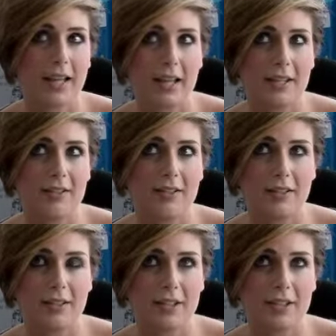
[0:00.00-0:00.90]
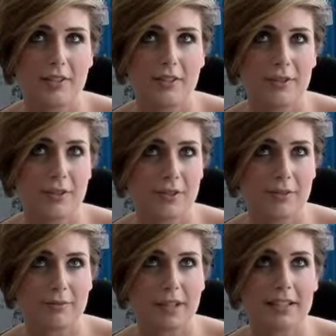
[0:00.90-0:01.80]
uh, just to learn the
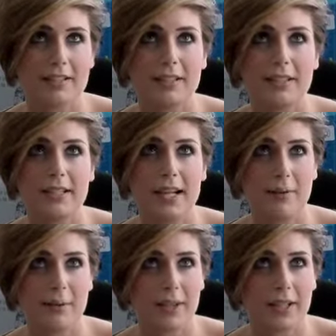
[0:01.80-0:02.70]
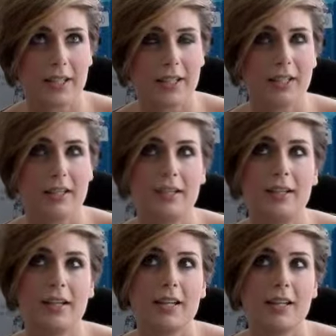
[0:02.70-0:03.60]
structure of writing and networking
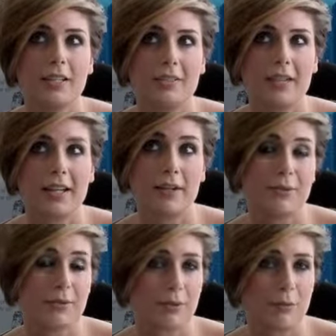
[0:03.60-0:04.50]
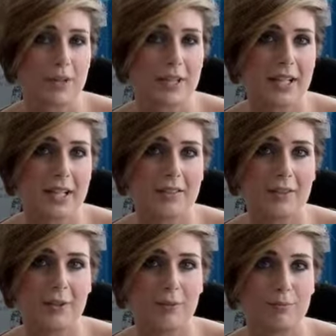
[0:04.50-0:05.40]
and, and that was just from one day
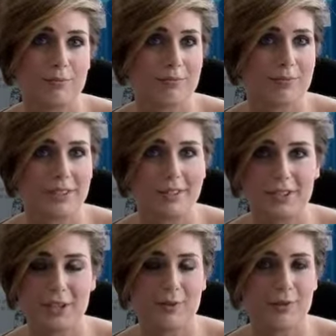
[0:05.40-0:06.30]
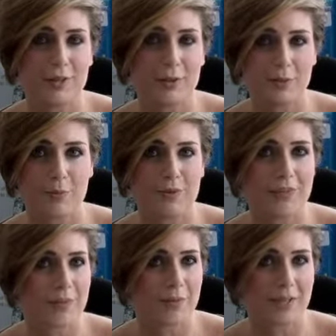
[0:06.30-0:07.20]
so to do a 12
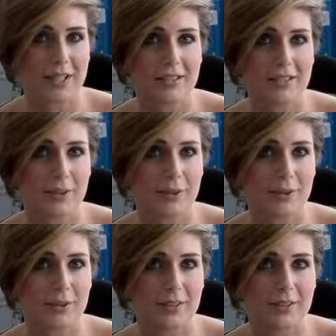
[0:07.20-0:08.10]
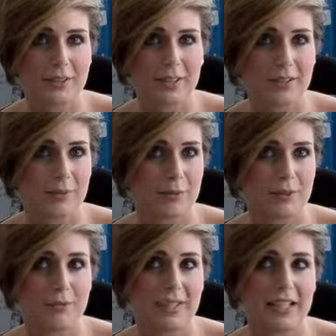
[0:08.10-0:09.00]
month script writing course
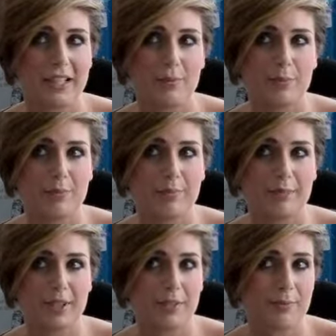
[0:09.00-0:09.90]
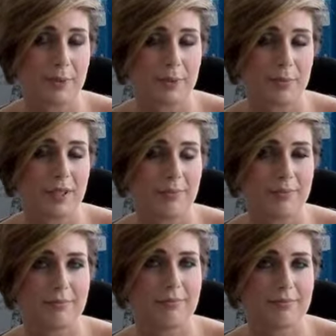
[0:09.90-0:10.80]
would really you know push my
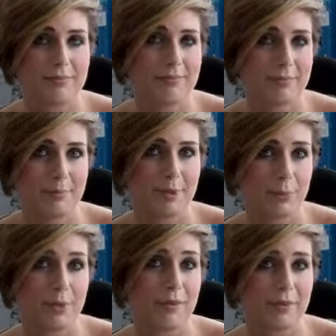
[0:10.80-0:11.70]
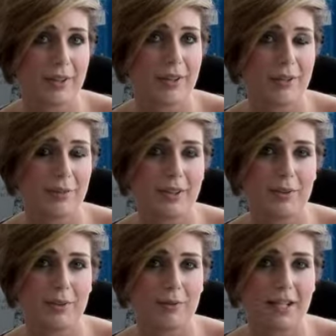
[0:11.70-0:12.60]
push me on further
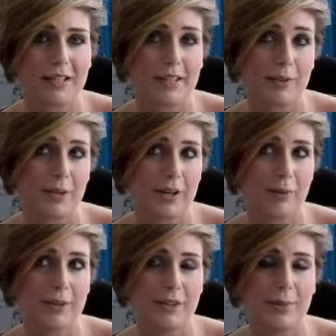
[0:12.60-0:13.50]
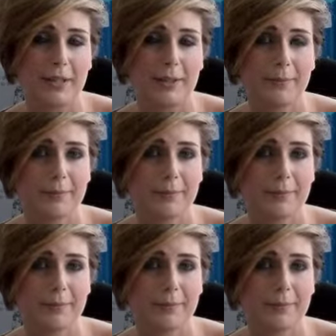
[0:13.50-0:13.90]
with, with writing and where I want to be.